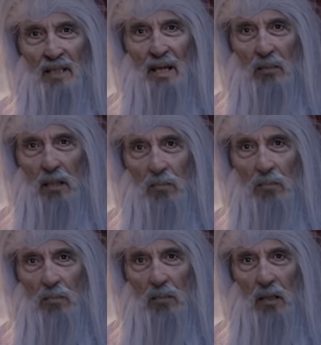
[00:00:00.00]

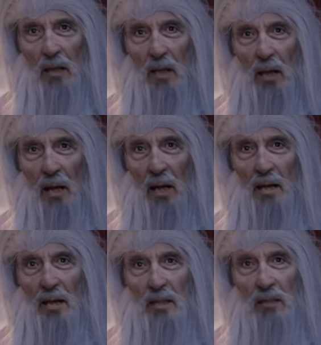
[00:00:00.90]
Gandalf.
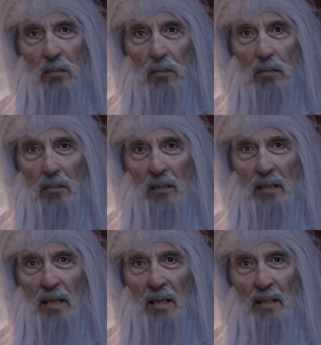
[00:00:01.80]
I used to
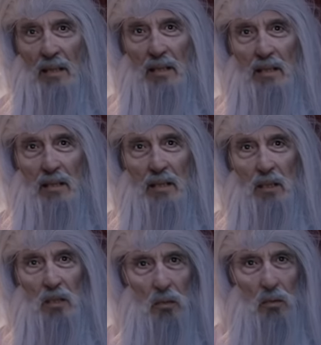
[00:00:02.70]
say that.
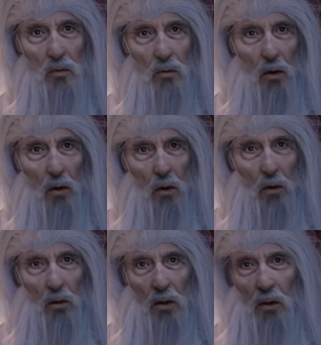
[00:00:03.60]
Do you
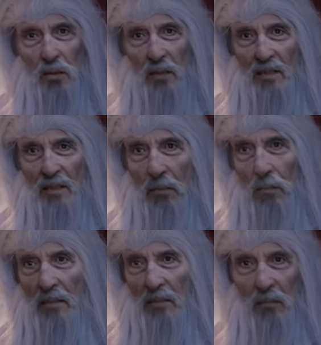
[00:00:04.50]
all honestly
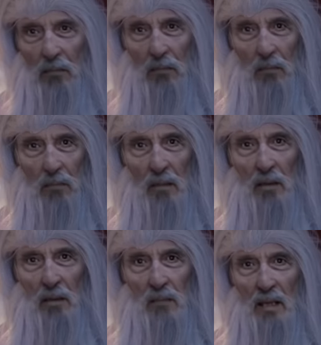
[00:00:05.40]
believe
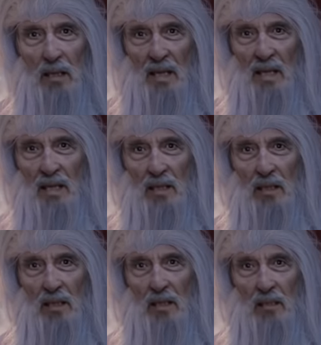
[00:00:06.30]
that
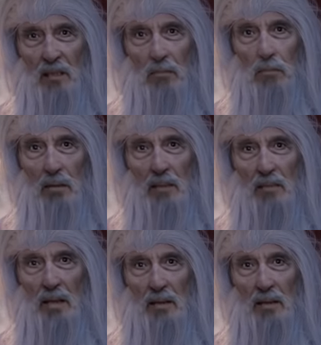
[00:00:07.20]
he made that